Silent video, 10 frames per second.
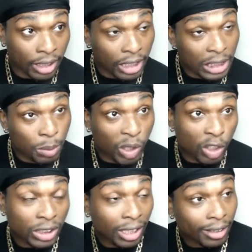is
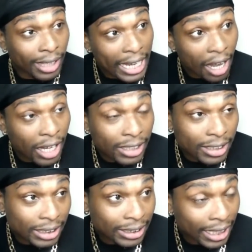because they
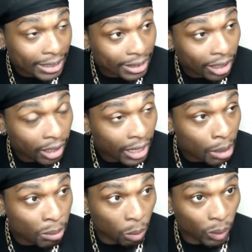understand the
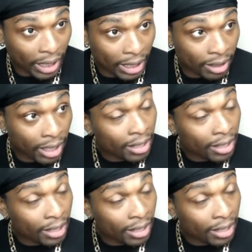climate we're in.